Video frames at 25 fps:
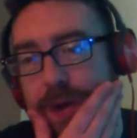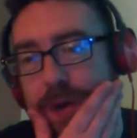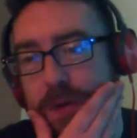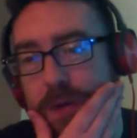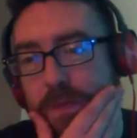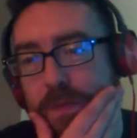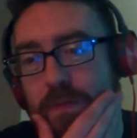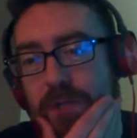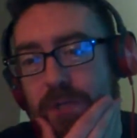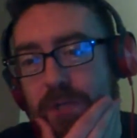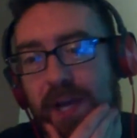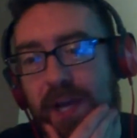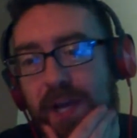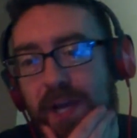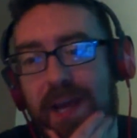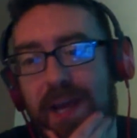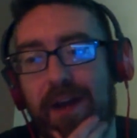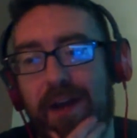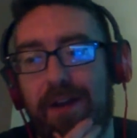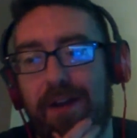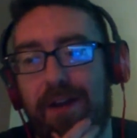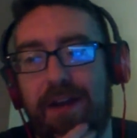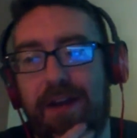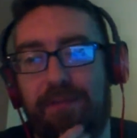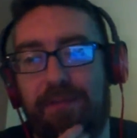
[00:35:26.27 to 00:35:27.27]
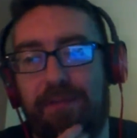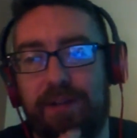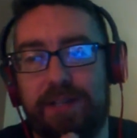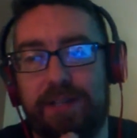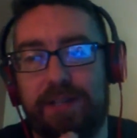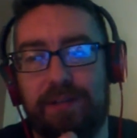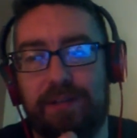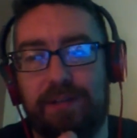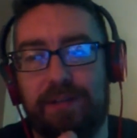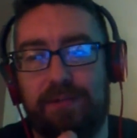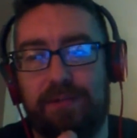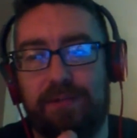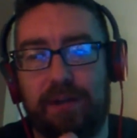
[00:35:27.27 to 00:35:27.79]
Check it out on Netflix
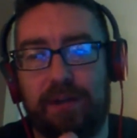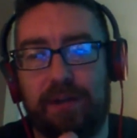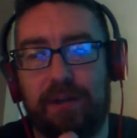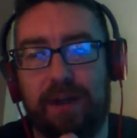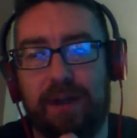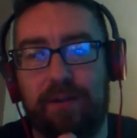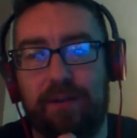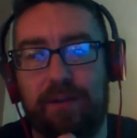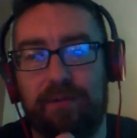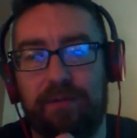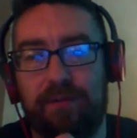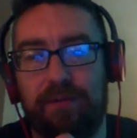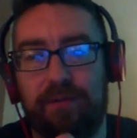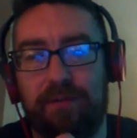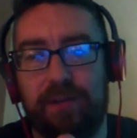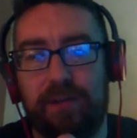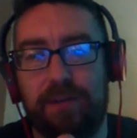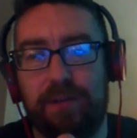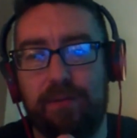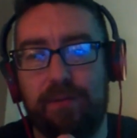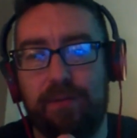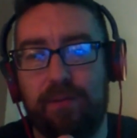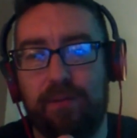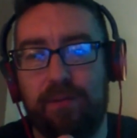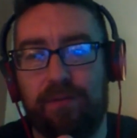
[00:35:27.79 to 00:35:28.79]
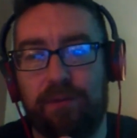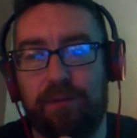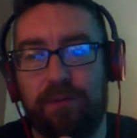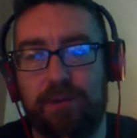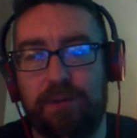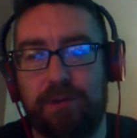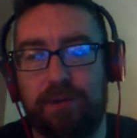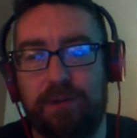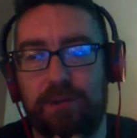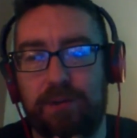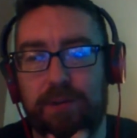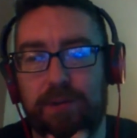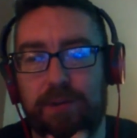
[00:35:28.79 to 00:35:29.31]
if you're kind of in the mood for
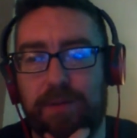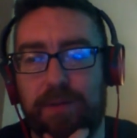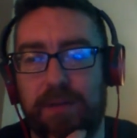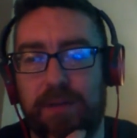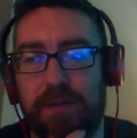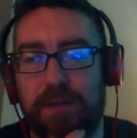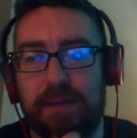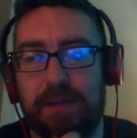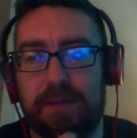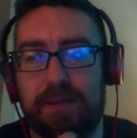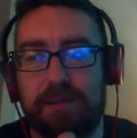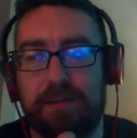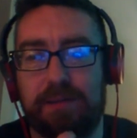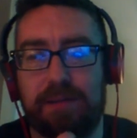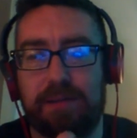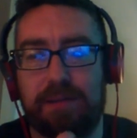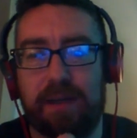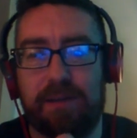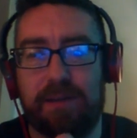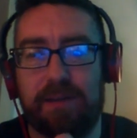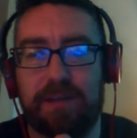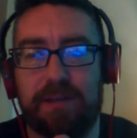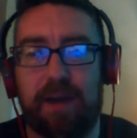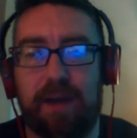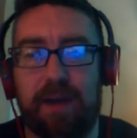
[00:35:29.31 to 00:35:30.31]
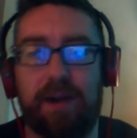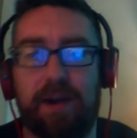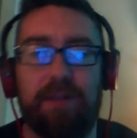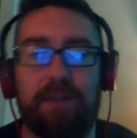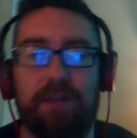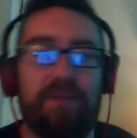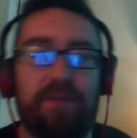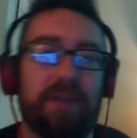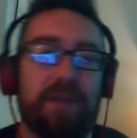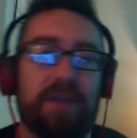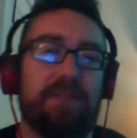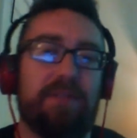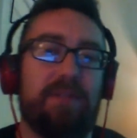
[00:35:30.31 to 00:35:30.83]
something that's kind of scary and
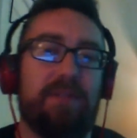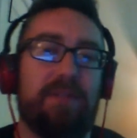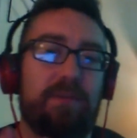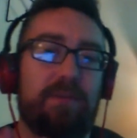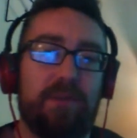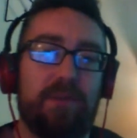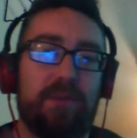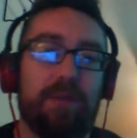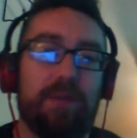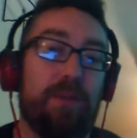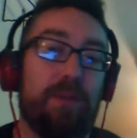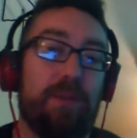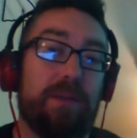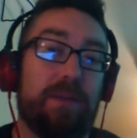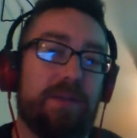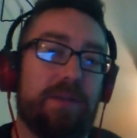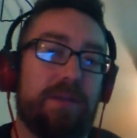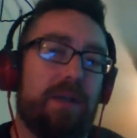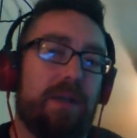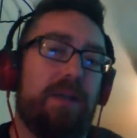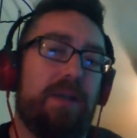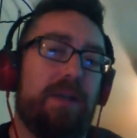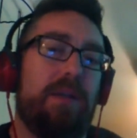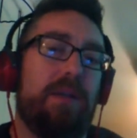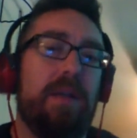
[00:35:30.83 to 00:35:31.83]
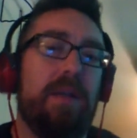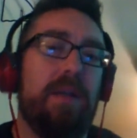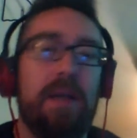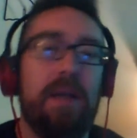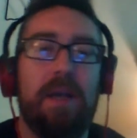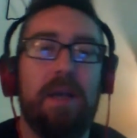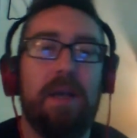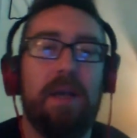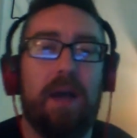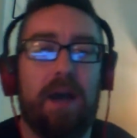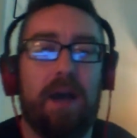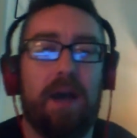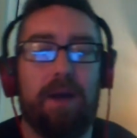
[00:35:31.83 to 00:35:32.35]
effective and really well done.
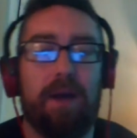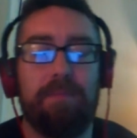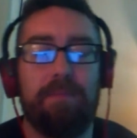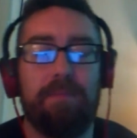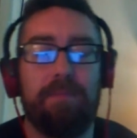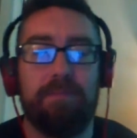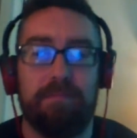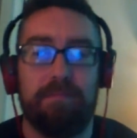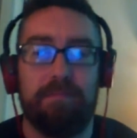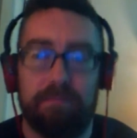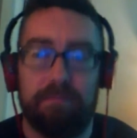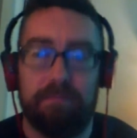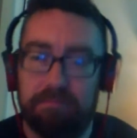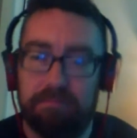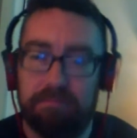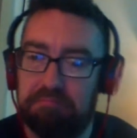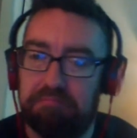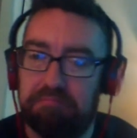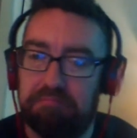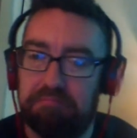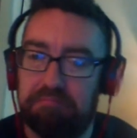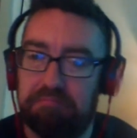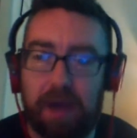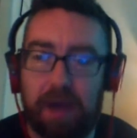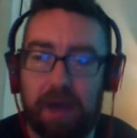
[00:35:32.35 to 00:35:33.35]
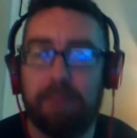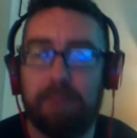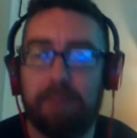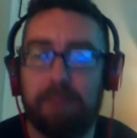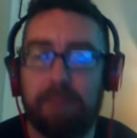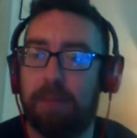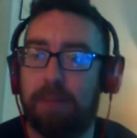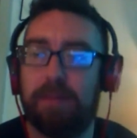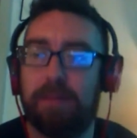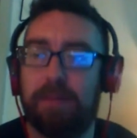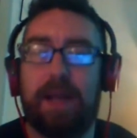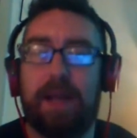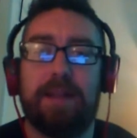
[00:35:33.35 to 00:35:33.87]
I'm
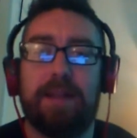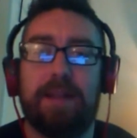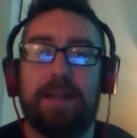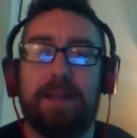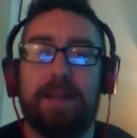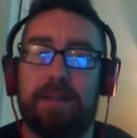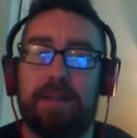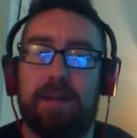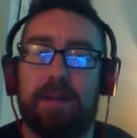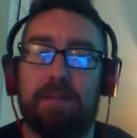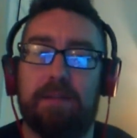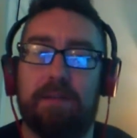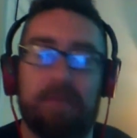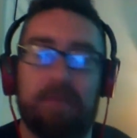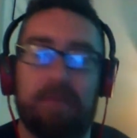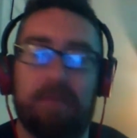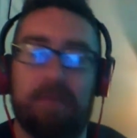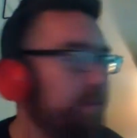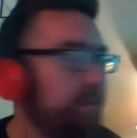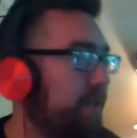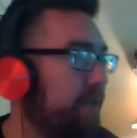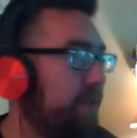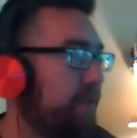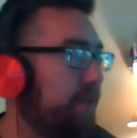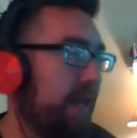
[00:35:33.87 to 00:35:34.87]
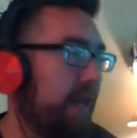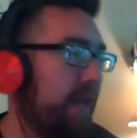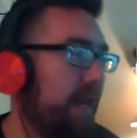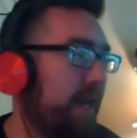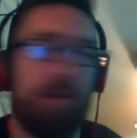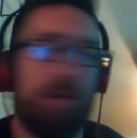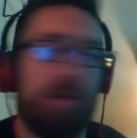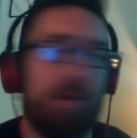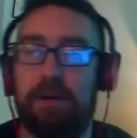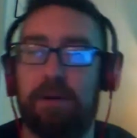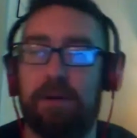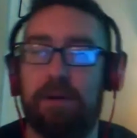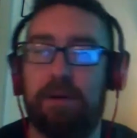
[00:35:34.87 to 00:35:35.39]
glad it's out there. I would check it out
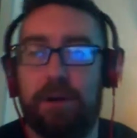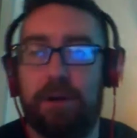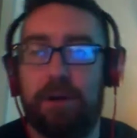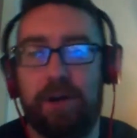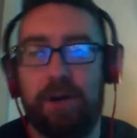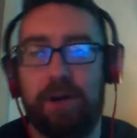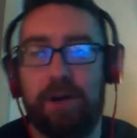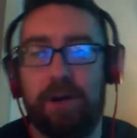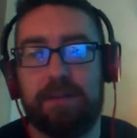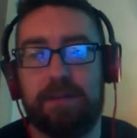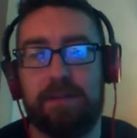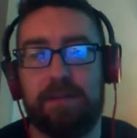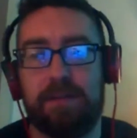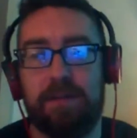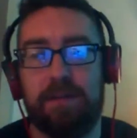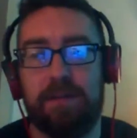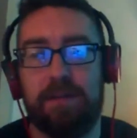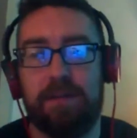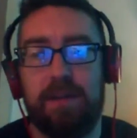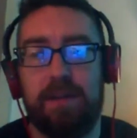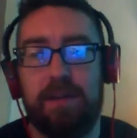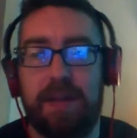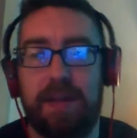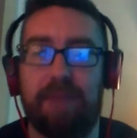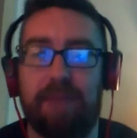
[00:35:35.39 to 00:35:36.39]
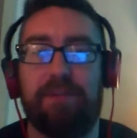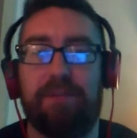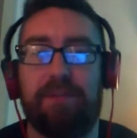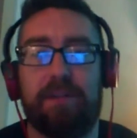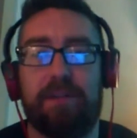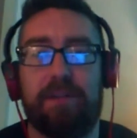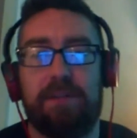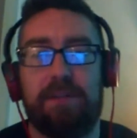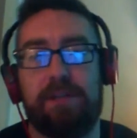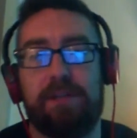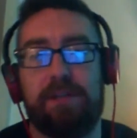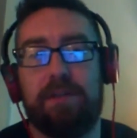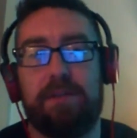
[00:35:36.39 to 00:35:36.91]
on your next
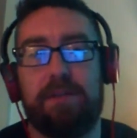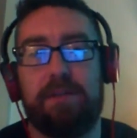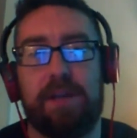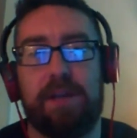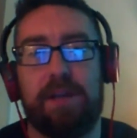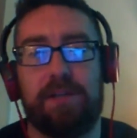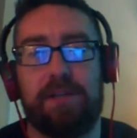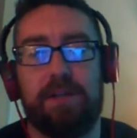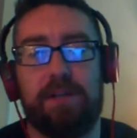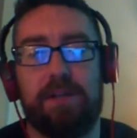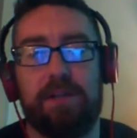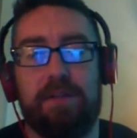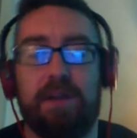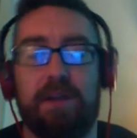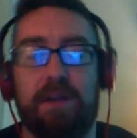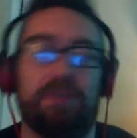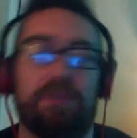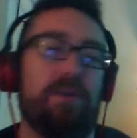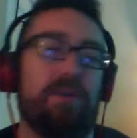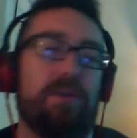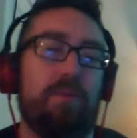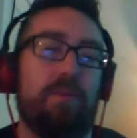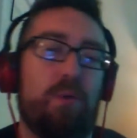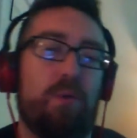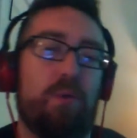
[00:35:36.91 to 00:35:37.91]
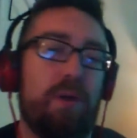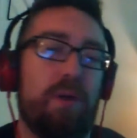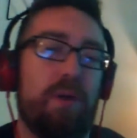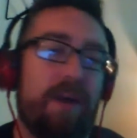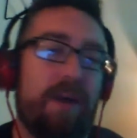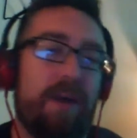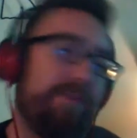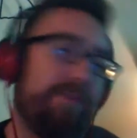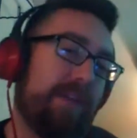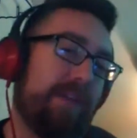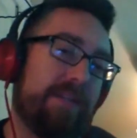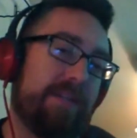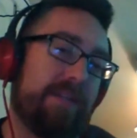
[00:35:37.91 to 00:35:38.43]
Netflix and chill session, as long as you're more
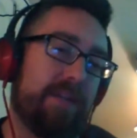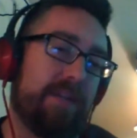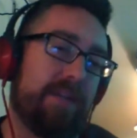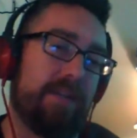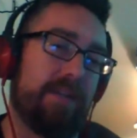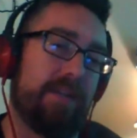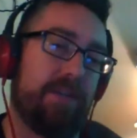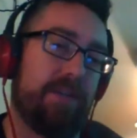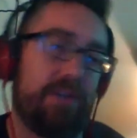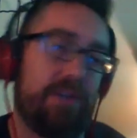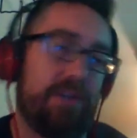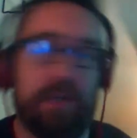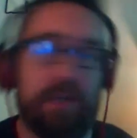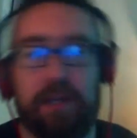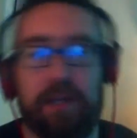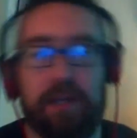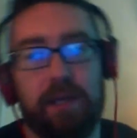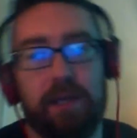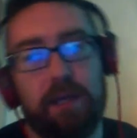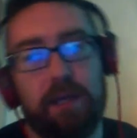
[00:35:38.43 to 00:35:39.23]
Netflixing than chilling.